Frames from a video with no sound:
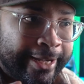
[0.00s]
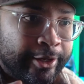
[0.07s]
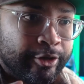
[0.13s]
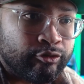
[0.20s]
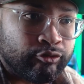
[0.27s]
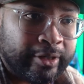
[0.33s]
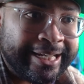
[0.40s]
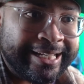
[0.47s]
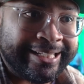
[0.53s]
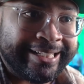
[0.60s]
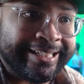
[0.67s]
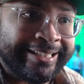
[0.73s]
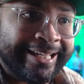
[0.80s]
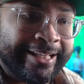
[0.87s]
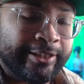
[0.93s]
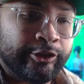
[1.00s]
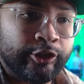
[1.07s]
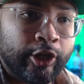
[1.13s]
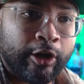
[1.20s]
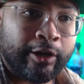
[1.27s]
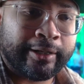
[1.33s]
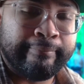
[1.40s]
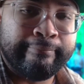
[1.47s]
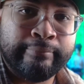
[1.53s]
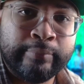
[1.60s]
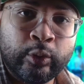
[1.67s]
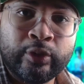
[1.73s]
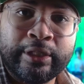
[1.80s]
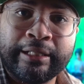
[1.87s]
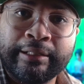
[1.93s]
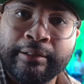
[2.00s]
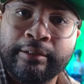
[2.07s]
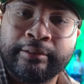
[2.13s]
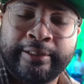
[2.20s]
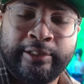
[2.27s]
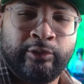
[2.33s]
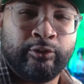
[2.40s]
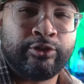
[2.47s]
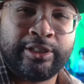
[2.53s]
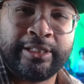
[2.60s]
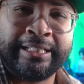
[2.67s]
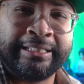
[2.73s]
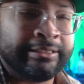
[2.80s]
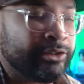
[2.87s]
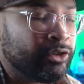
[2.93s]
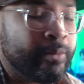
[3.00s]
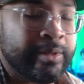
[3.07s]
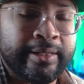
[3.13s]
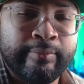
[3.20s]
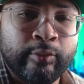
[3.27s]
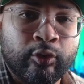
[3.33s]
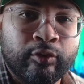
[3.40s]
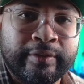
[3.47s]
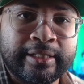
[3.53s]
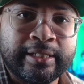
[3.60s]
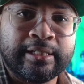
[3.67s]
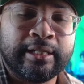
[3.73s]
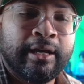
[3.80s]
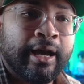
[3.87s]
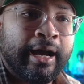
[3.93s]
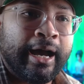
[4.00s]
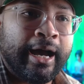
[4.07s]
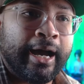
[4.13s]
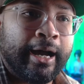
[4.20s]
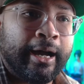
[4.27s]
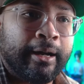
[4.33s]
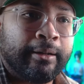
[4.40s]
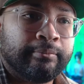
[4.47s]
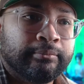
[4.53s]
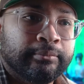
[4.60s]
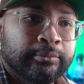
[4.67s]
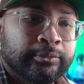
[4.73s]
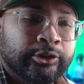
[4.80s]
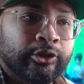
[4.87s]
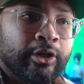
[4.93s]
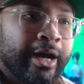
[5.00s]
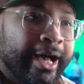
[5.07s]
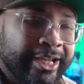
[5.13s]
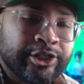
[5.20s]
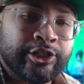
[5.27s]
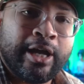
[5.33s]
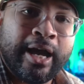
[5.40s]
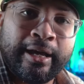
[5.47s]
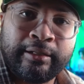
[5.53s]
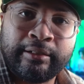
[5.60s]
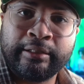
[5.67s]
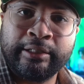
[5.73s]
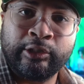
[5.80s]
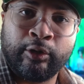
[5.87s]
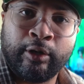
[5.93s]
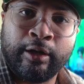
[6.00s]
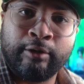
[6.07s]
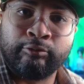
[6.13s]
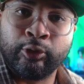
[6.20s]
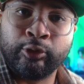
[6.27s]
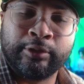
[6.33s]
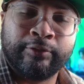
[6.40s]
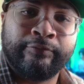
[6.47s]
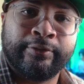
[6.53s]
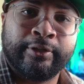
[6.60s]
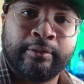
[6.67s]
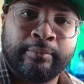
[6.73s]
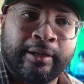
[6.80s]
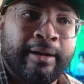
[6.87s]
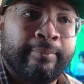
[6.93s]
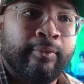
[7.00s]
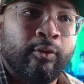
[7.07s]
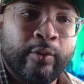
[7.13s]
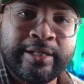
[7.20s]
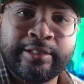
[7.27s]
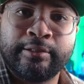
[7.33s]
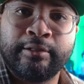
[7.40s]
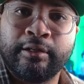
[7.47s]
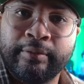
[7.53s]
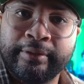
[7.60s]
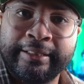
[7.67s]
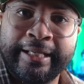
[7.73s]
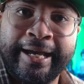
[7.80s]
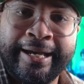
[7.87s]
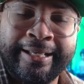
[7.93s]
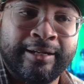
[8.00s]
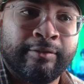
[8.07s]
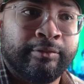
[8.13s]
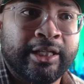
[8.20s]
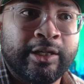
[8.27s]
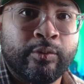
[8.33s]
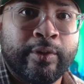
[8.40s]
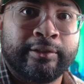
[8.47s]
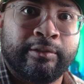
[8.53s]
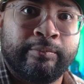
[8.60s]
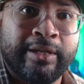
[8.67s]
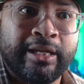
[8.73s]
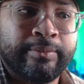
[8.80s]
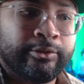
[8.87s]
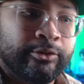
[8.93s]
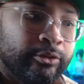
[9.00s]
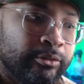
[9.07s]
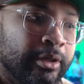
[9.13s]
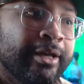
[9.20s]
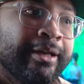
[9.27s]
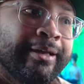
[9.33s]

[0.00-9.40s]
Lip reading: grainy, that dark, moody look that you'll see in so many movies. So I shot, a roll of film a couple of weeks ago with that, and I really want to be able to